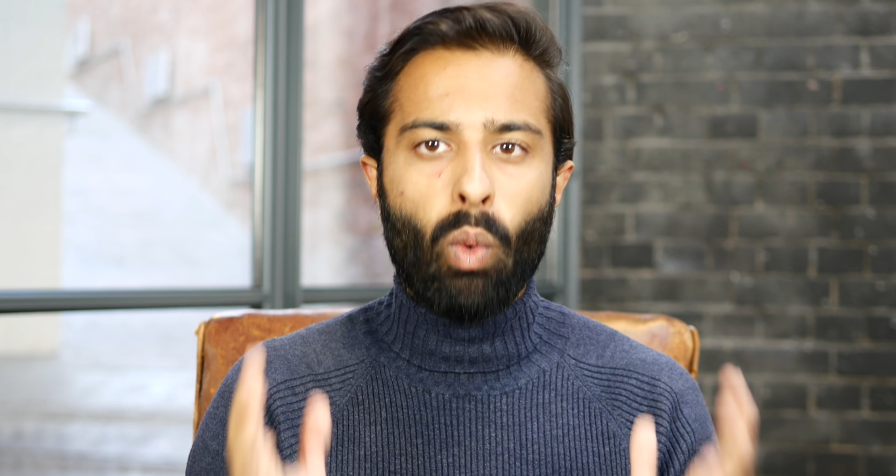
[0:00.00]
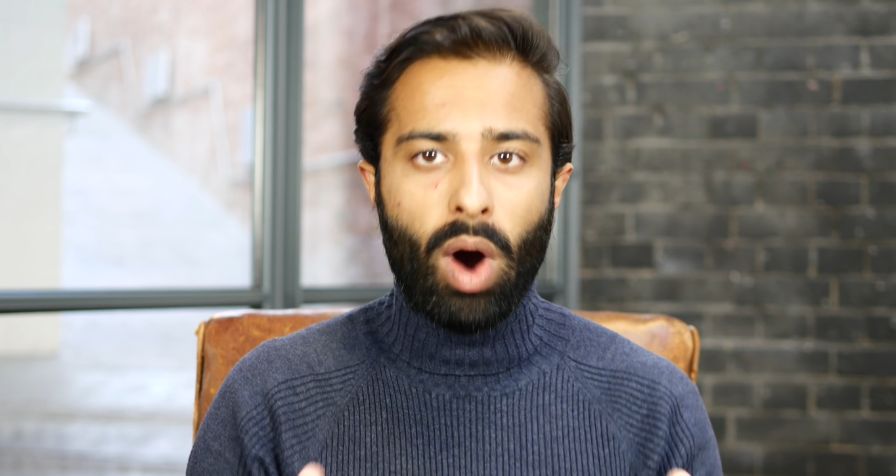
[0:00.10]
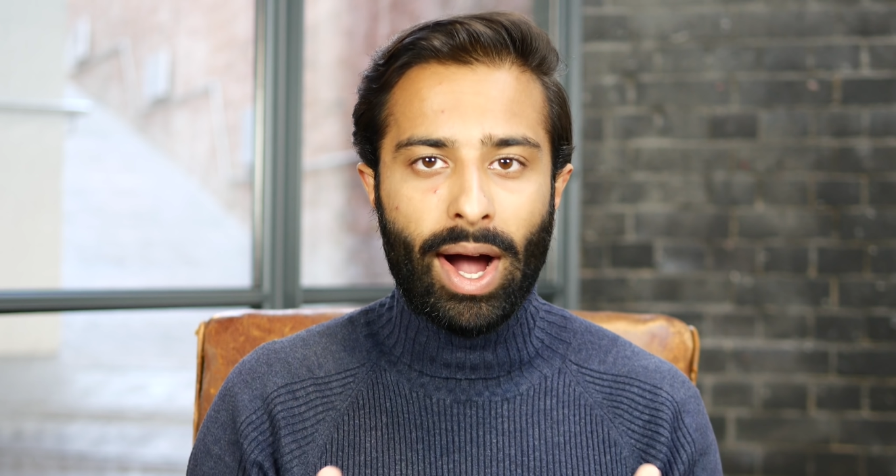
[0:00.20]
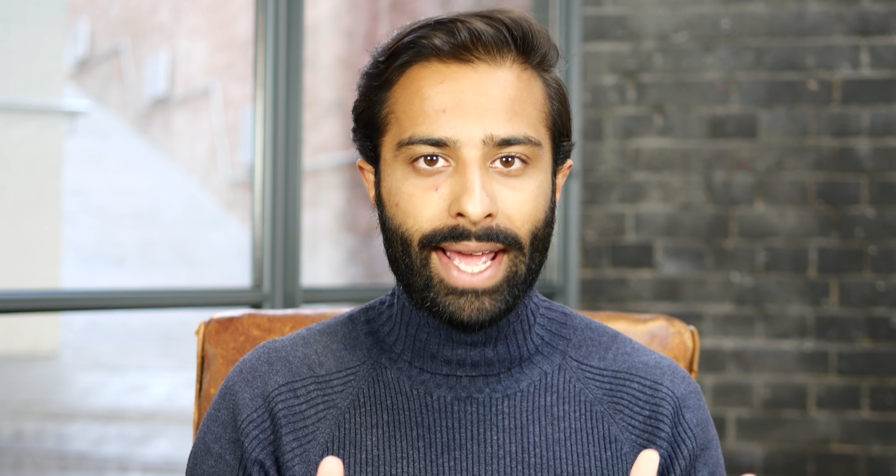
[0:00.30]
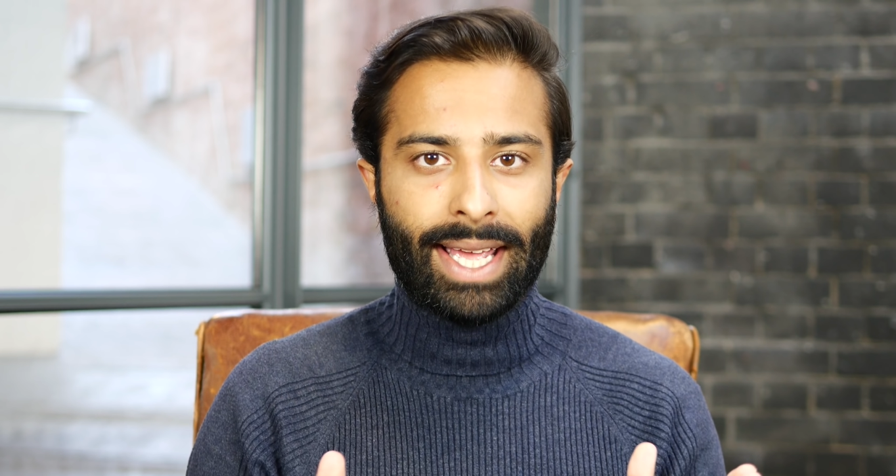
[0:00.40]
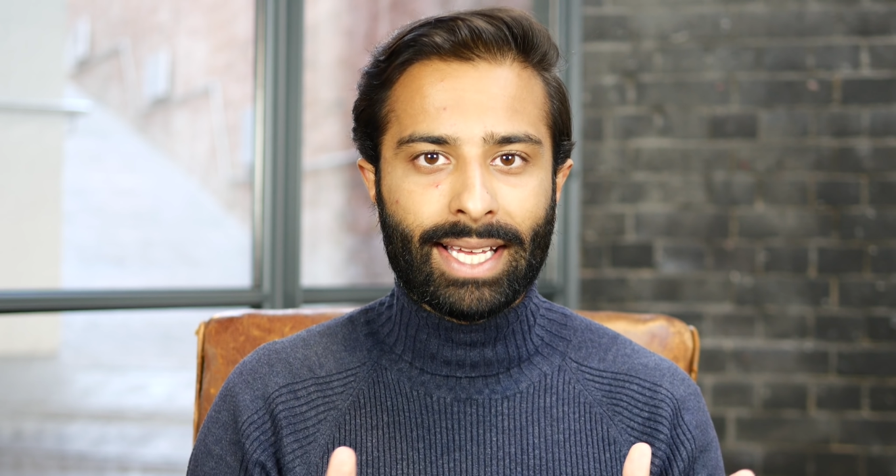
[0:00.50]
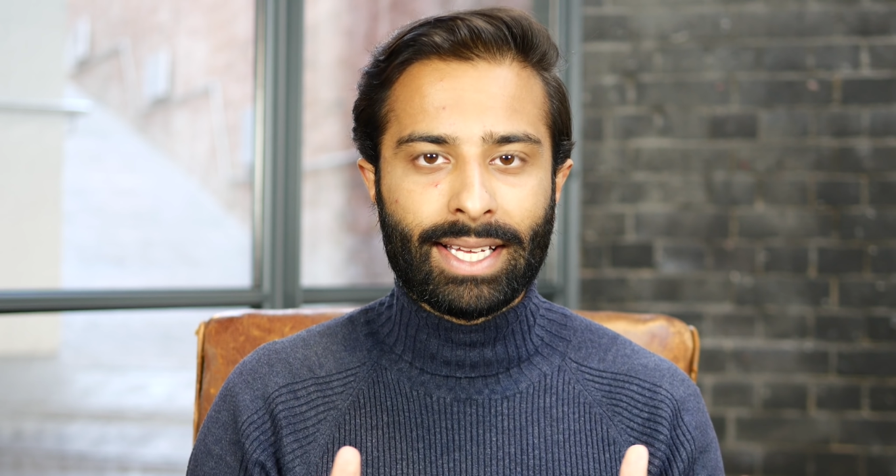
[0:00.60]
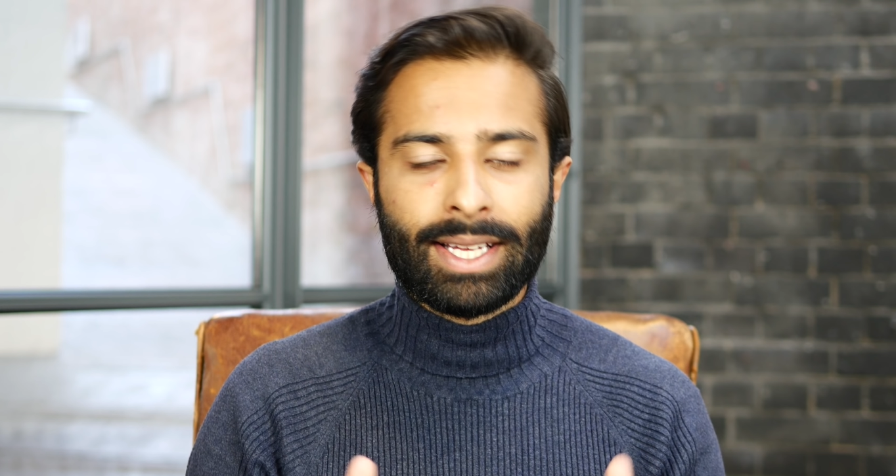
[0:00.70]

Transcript: Why?